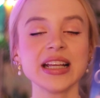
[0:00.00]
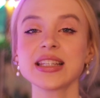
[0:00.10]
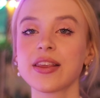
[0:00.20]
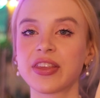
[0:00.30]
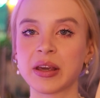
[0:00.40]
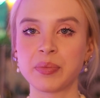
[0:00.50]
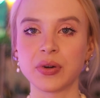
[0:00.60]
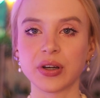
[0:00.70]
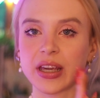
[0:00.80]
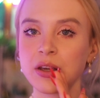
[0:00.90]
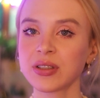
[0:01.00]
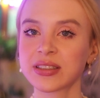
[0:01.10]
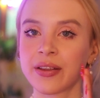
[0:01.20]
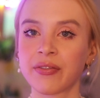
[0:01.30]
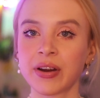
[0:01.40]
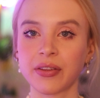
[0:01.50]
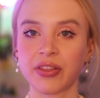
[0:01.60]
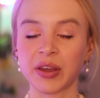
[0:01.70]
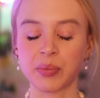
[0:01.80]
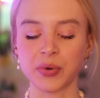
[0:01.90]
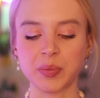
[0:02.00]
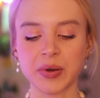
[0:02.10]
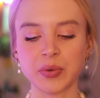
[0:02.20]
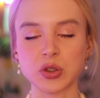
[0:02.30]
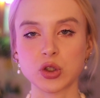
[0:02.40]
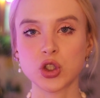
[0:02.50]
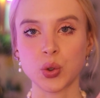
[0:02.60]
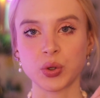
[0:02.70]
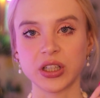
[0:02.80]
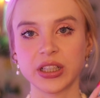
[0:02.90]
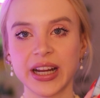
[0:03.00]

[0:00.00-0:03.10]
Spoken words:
It's a thick book. It was a very thick book, but it was so good.